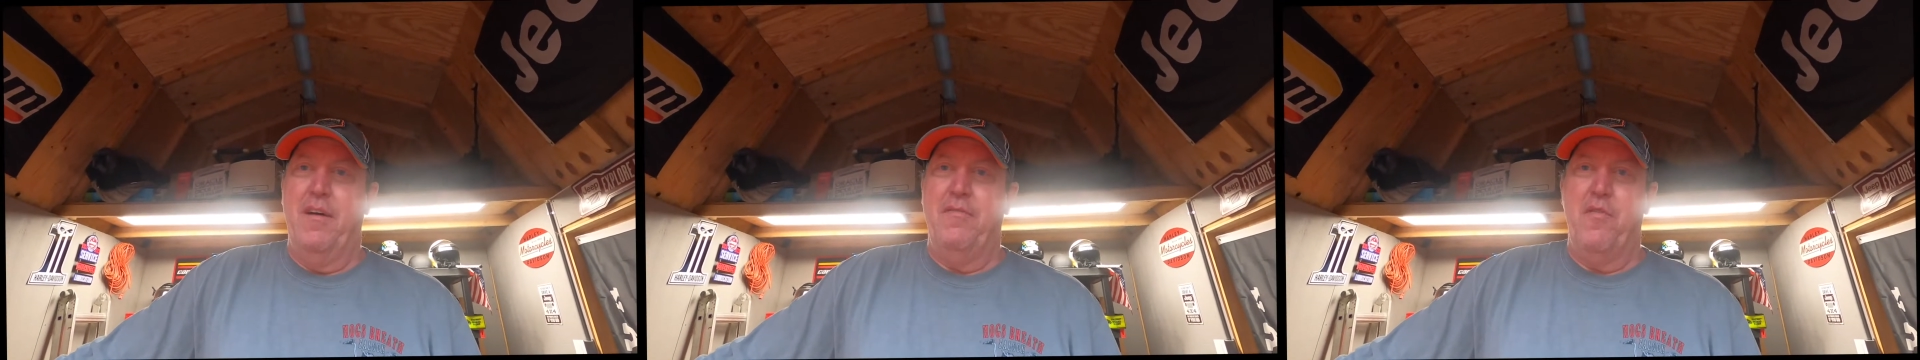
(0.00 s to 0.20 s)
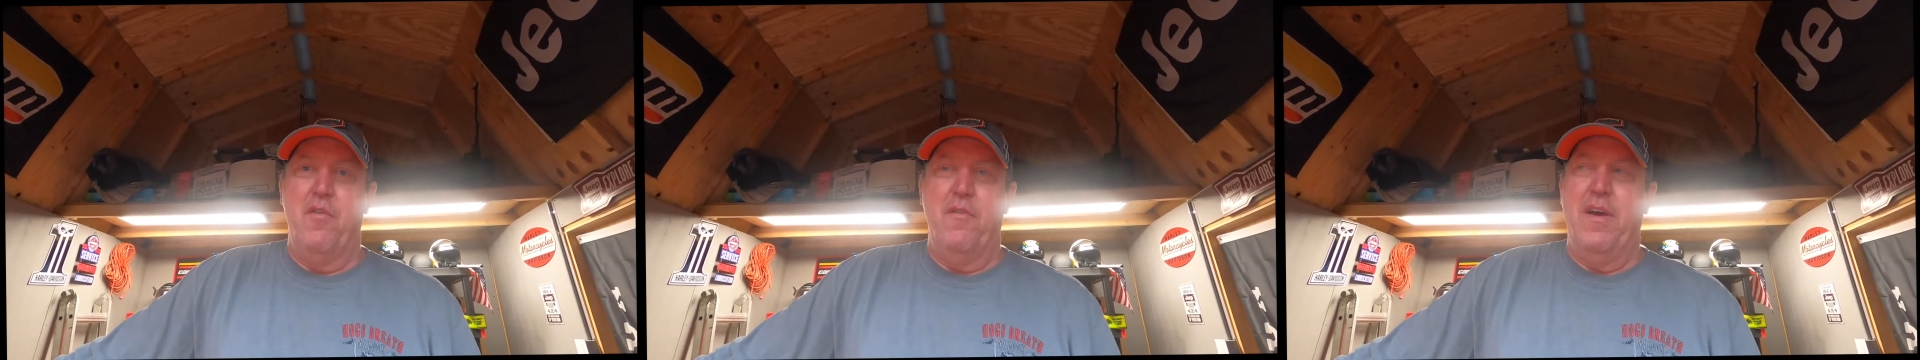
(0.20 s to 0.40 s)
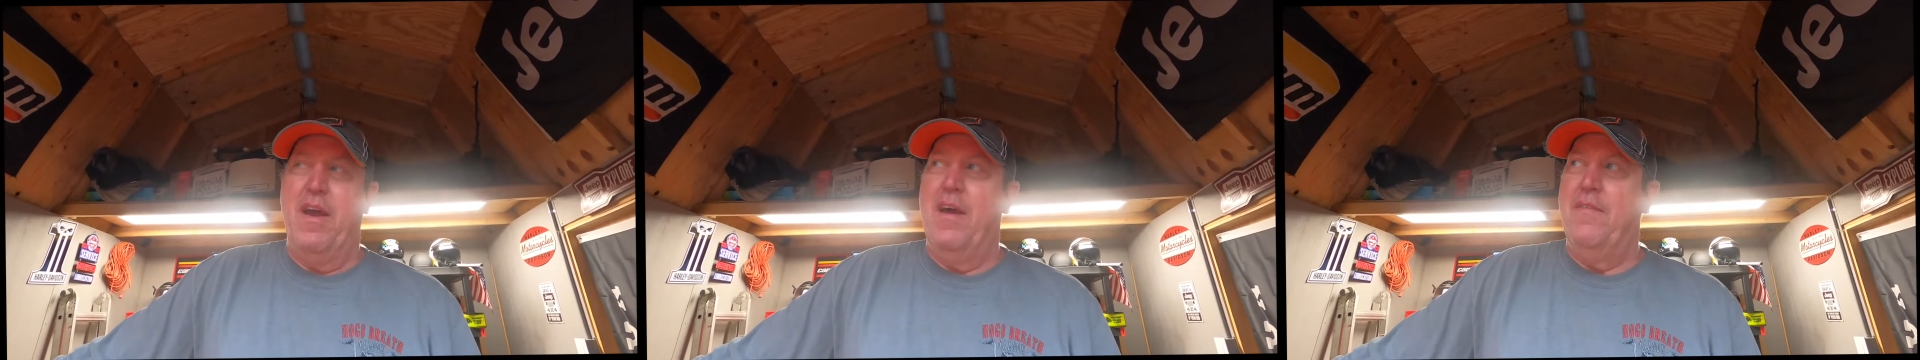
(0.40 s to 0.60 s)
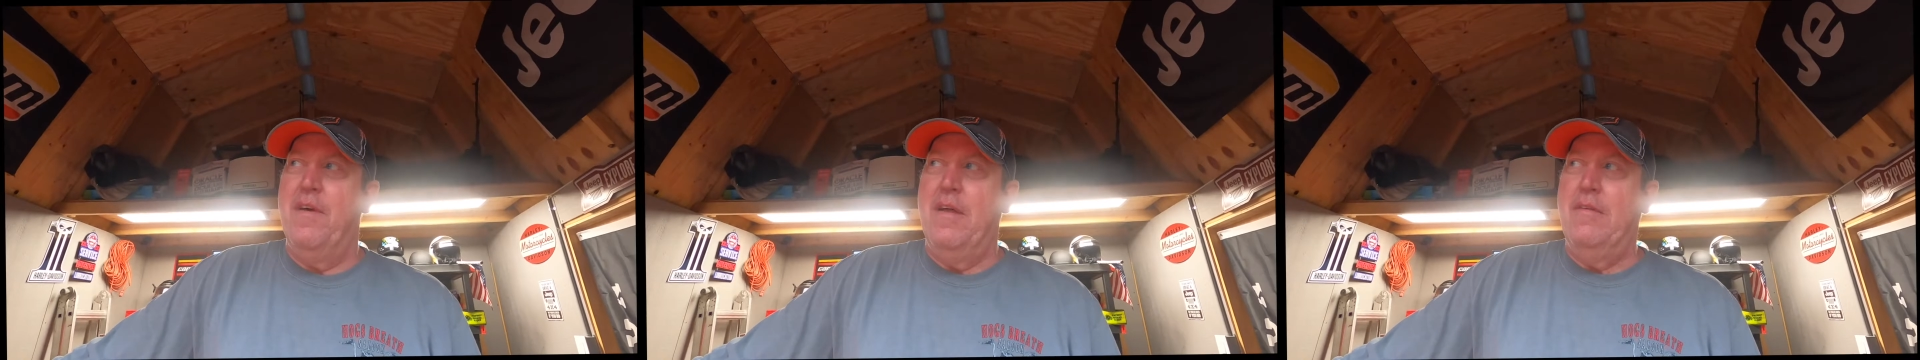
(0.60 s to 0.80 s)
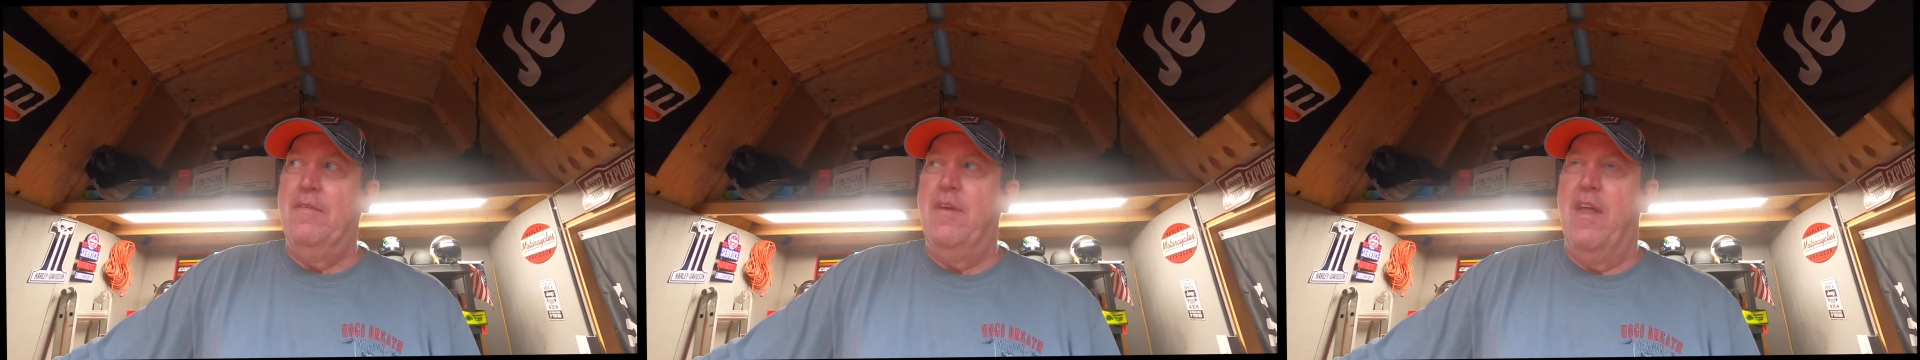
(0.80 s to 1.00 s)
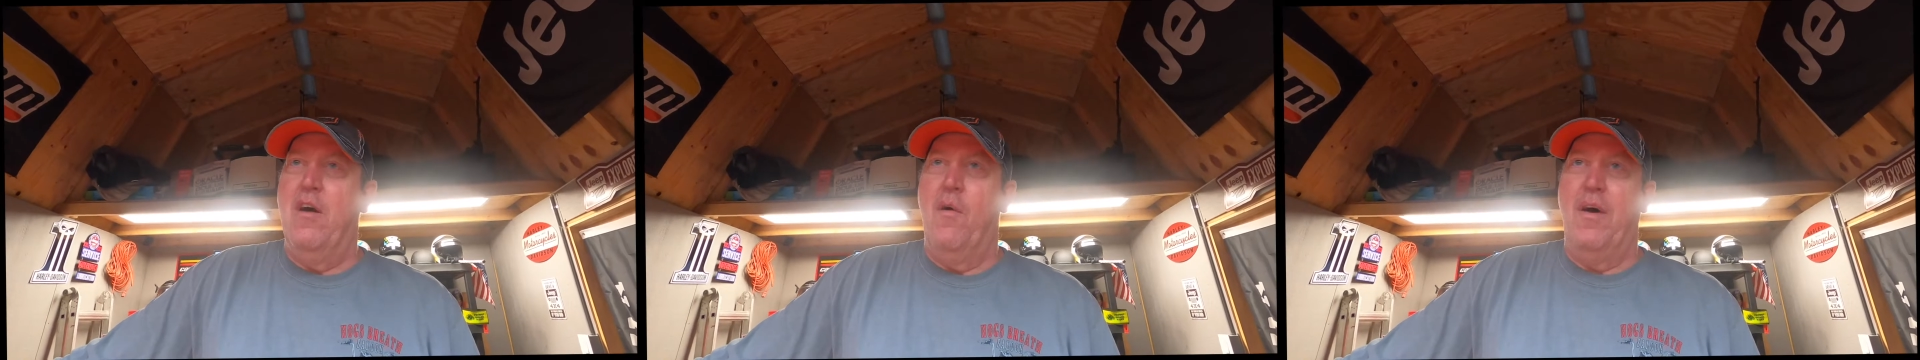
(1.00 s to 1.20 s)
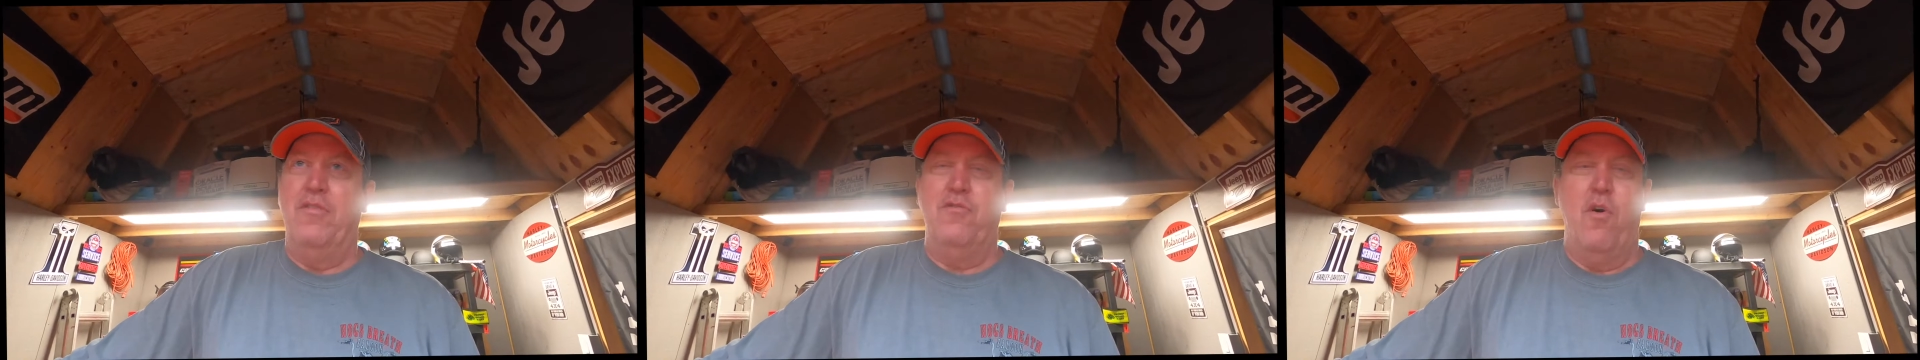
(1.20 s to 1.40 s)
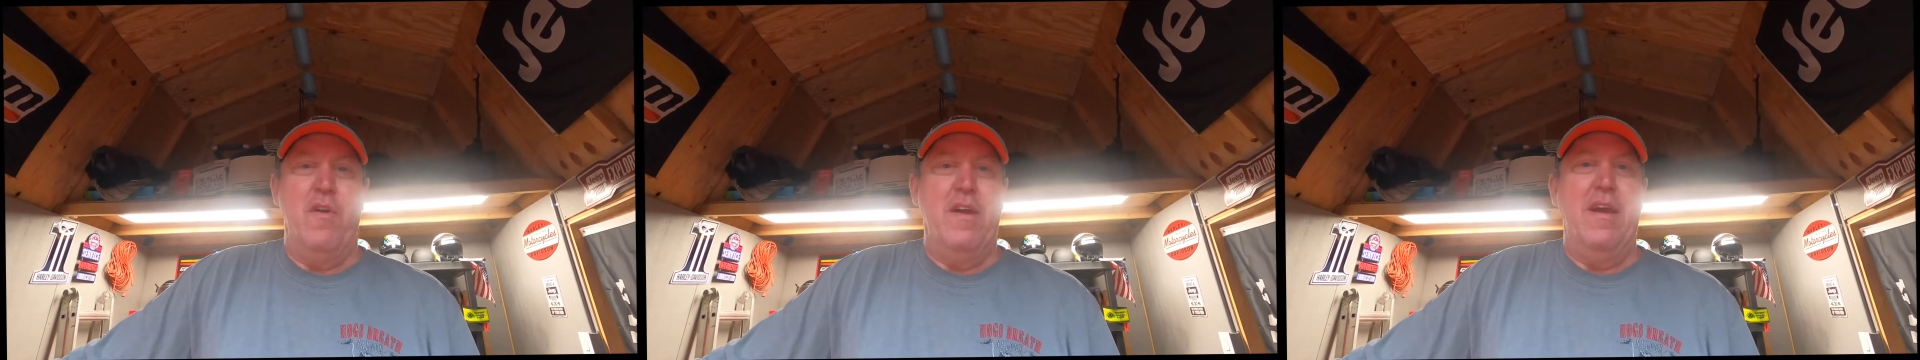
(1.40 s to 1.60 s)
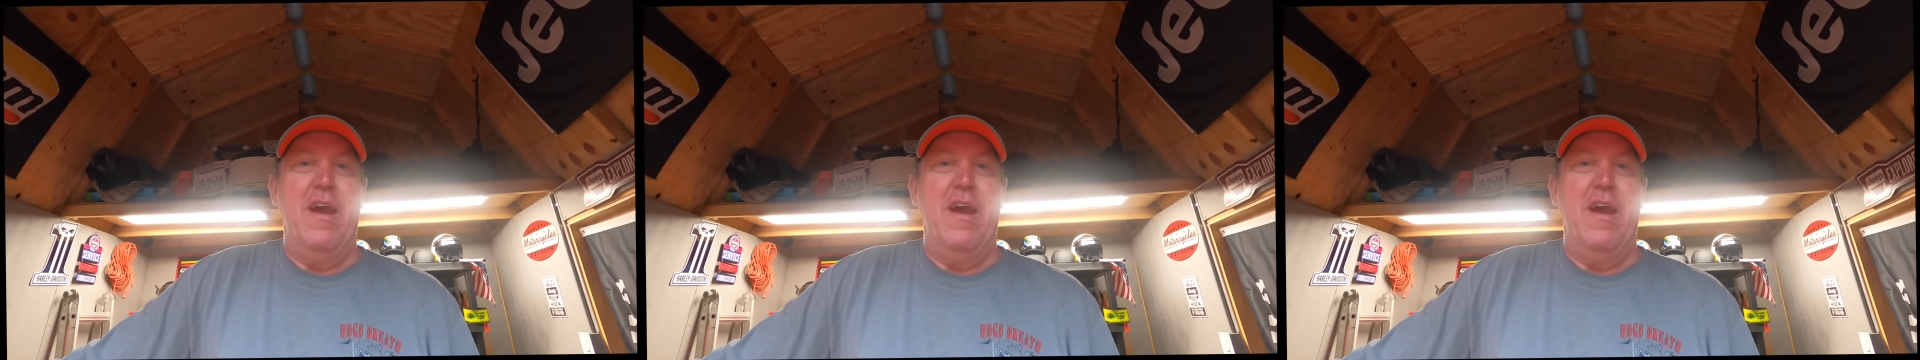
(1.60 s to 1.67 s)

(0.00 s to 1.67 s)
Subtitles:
for me, and then, you know, I started